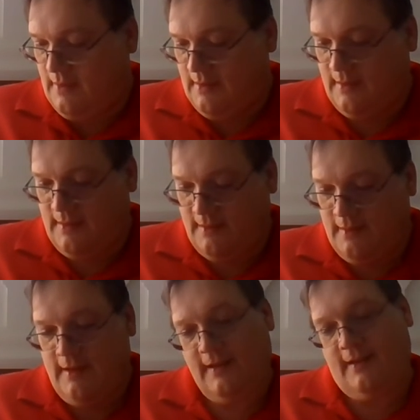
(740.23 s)
Ta-da.
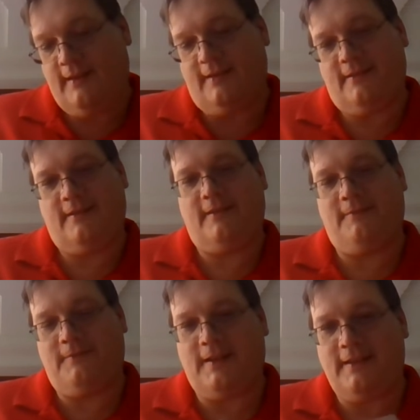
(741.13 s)
Hey,
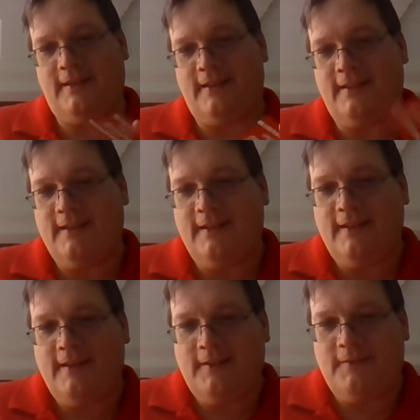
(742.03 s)
find a
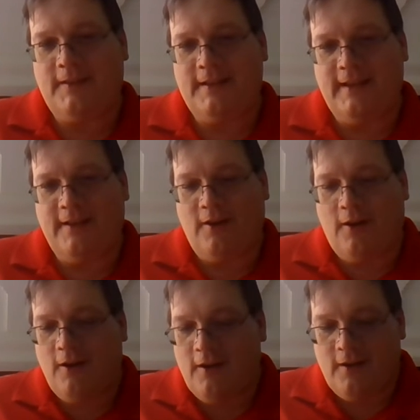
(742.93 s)

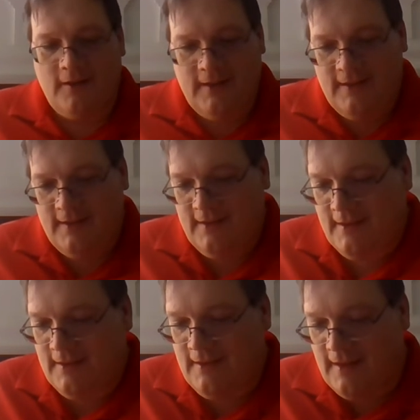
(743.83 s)
card,
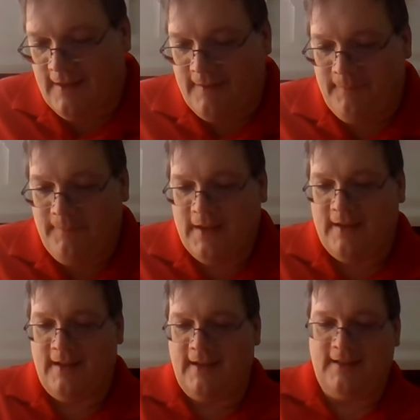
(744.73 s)
a
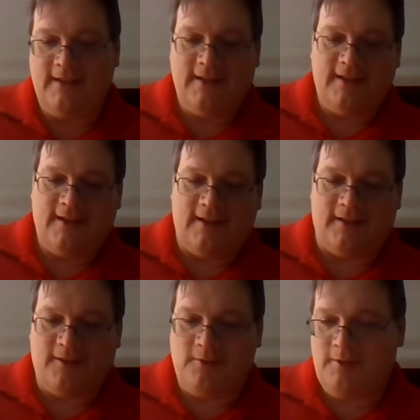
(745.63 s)

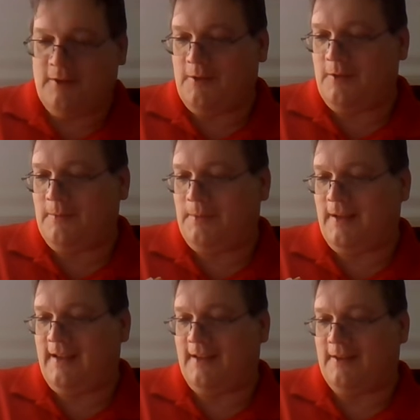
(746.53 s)
Coca-Cola
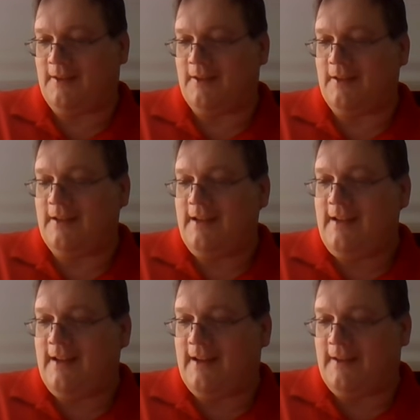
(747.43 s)
playing card
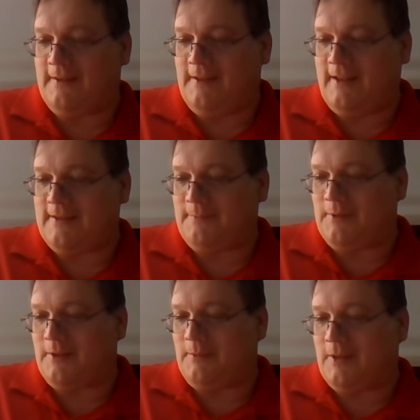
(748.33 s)
as a
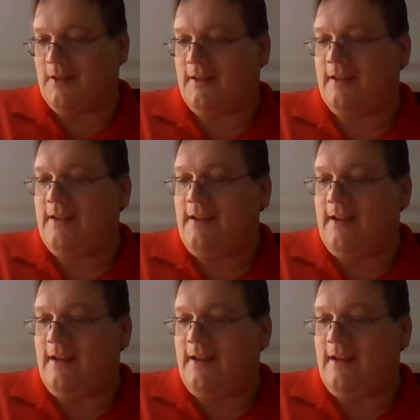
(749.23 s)
bookmark.